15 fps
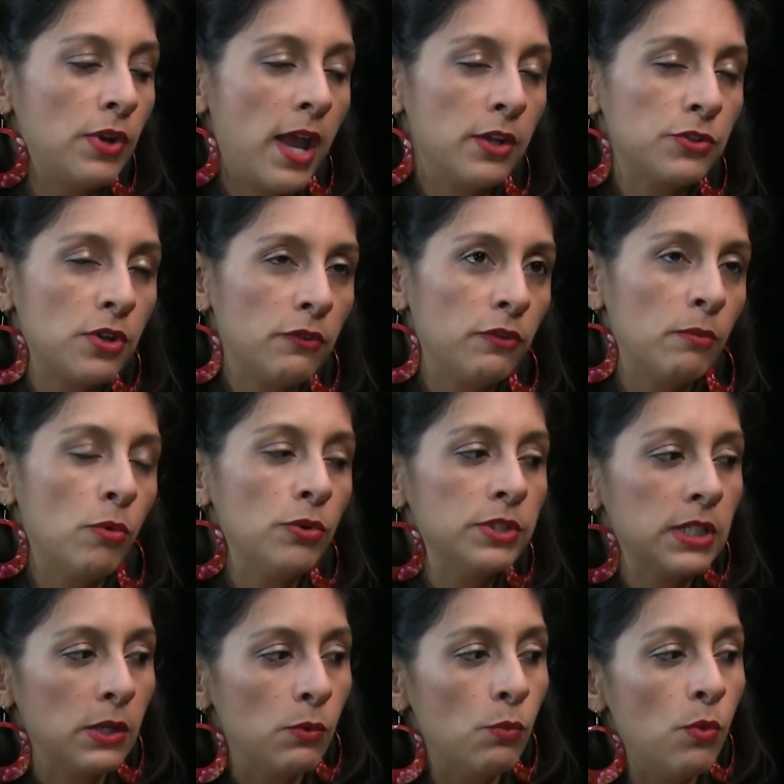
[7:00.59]
catastrophic
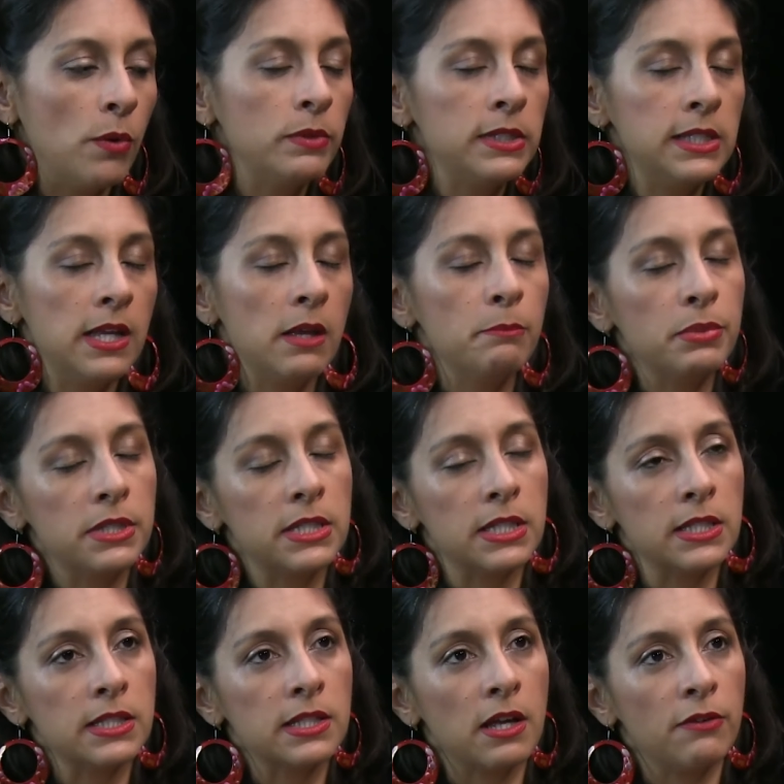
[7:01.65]
molting, what was the
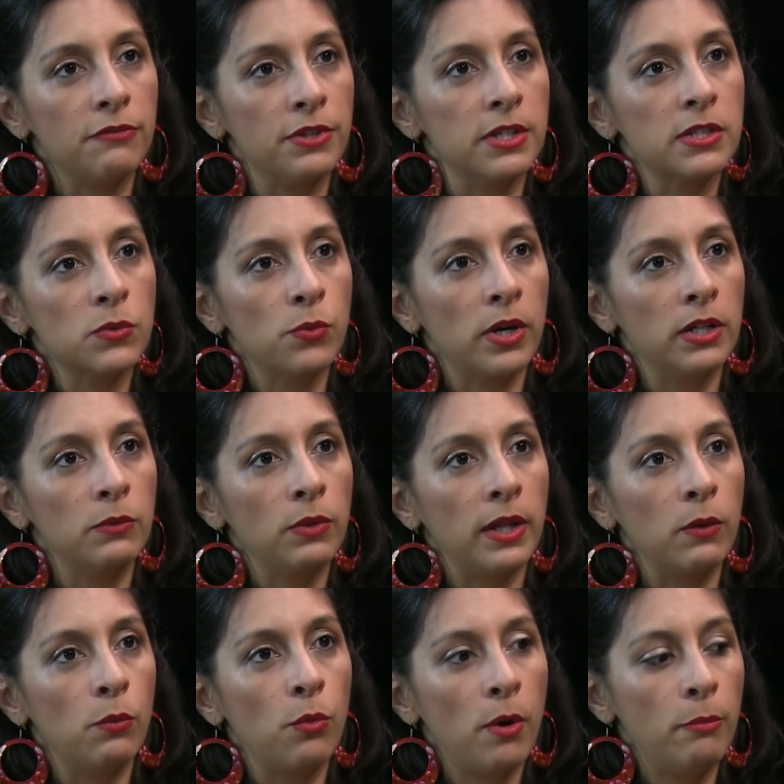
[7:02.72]
impetus of this one? Like,
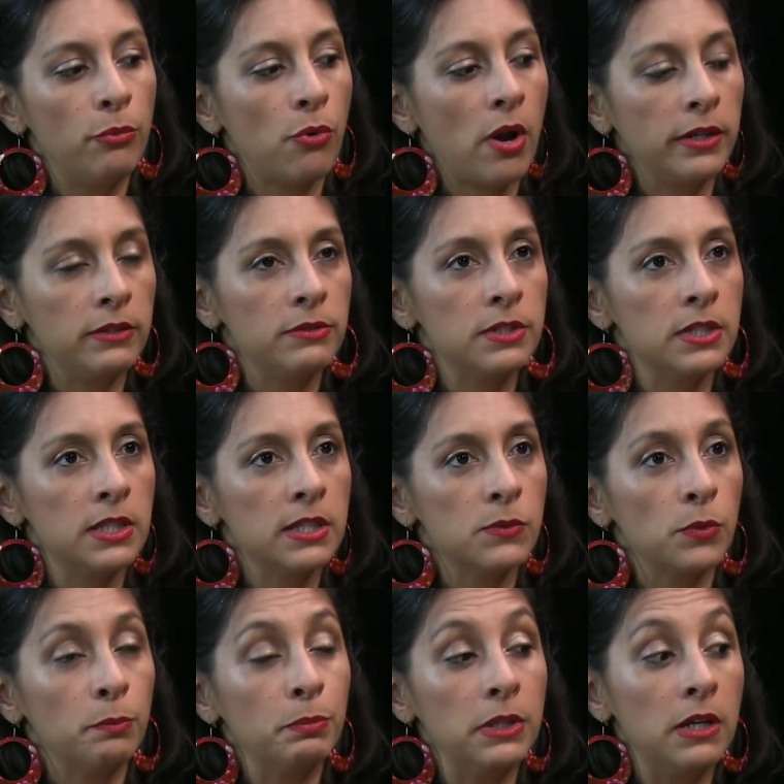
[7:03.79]
what brought you to this
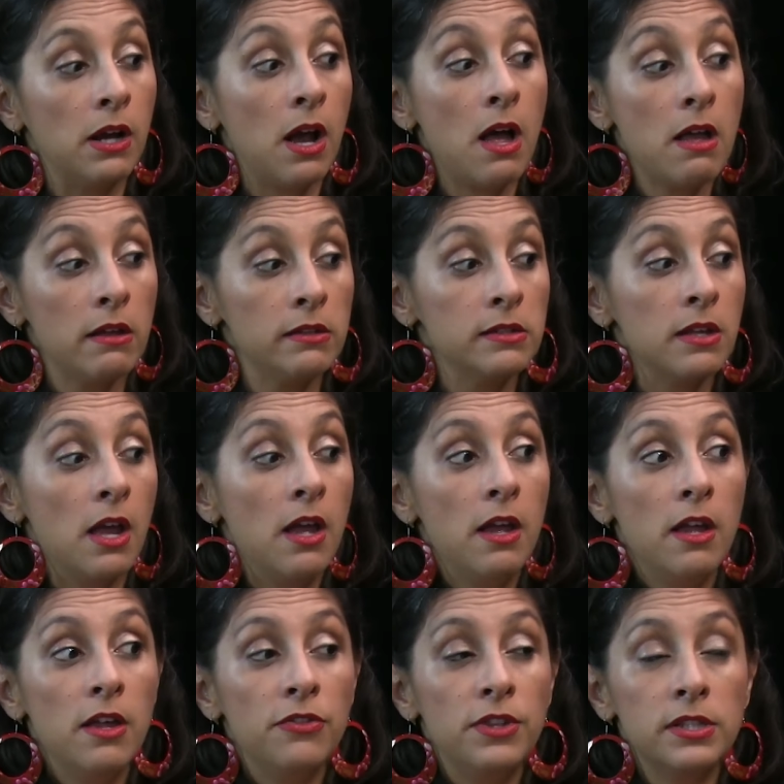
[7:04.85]
one? Because
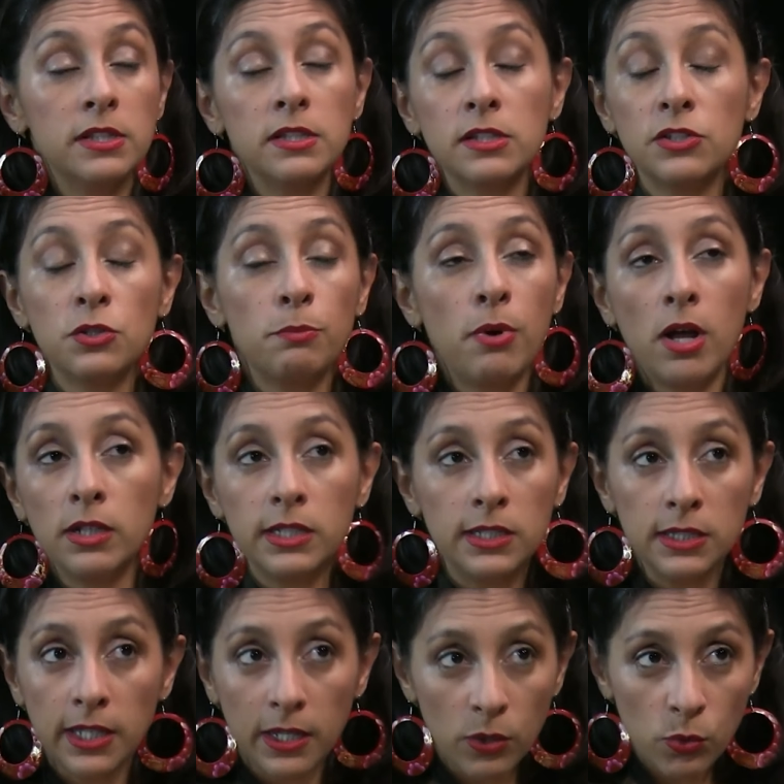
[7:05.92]
this is such a
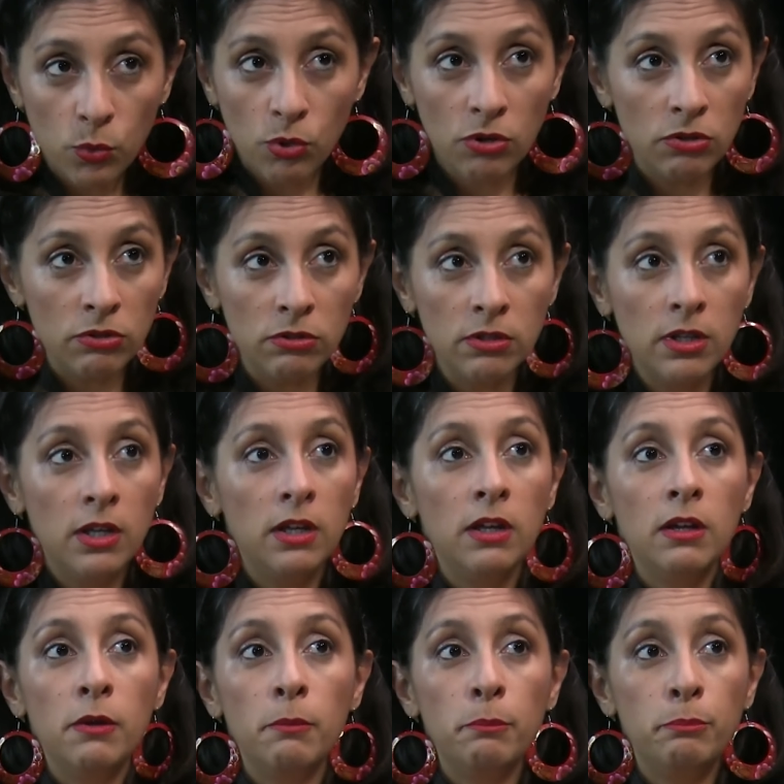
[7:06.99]
polylingual yeah.
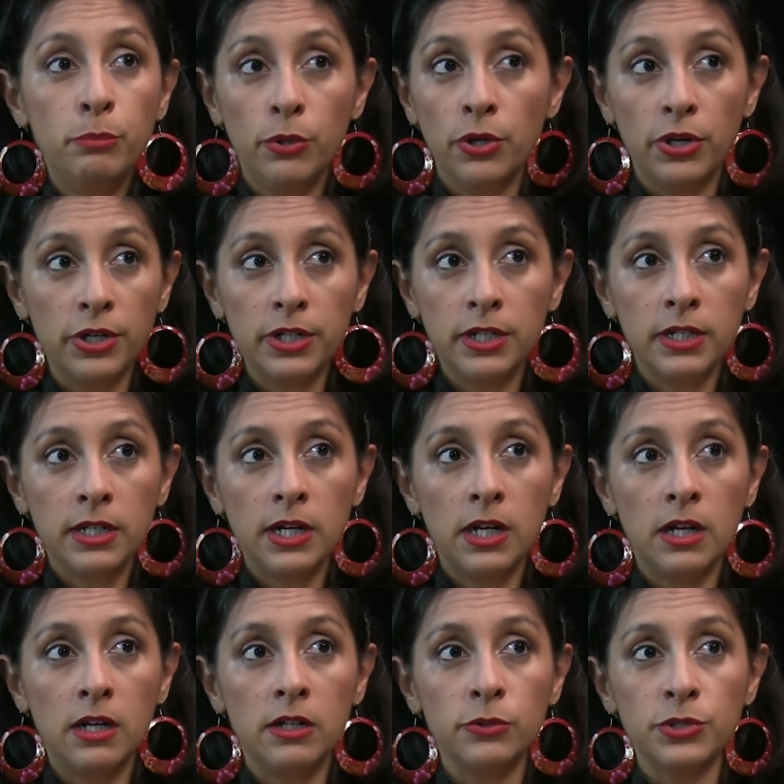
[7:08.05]
book
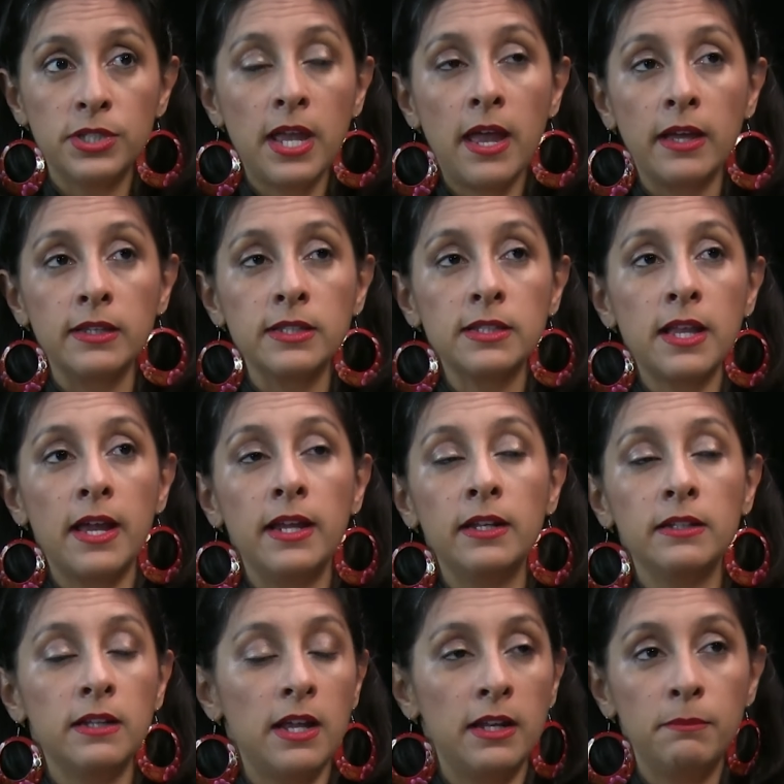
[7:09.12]
uh, or text,
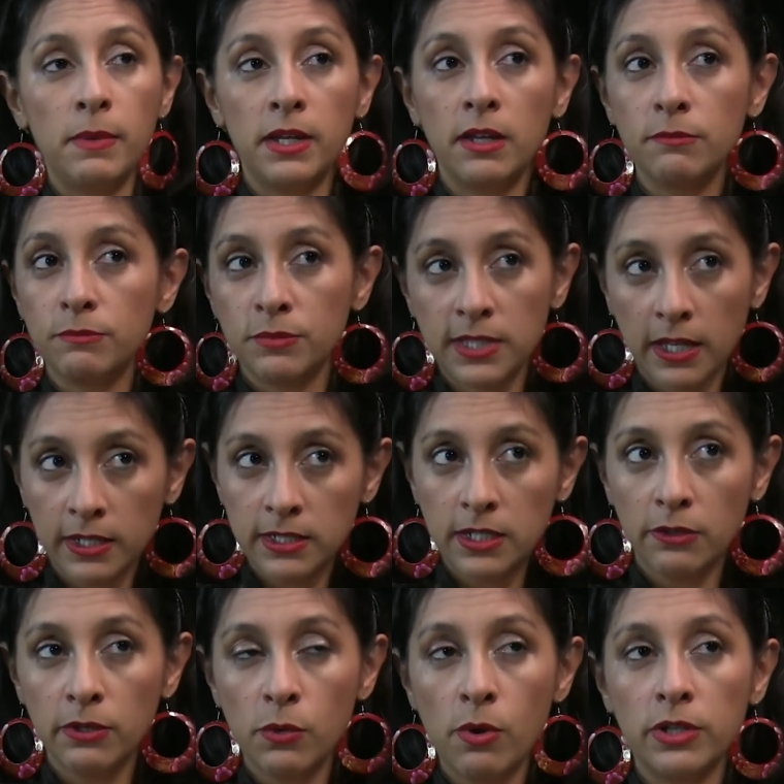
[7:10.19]
and and my
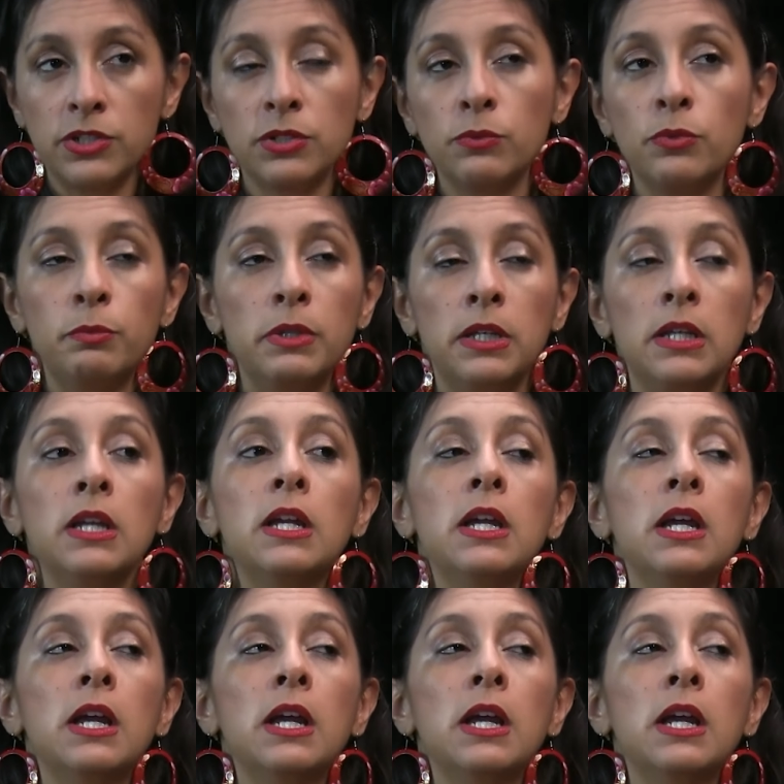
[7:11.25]
secondary question would be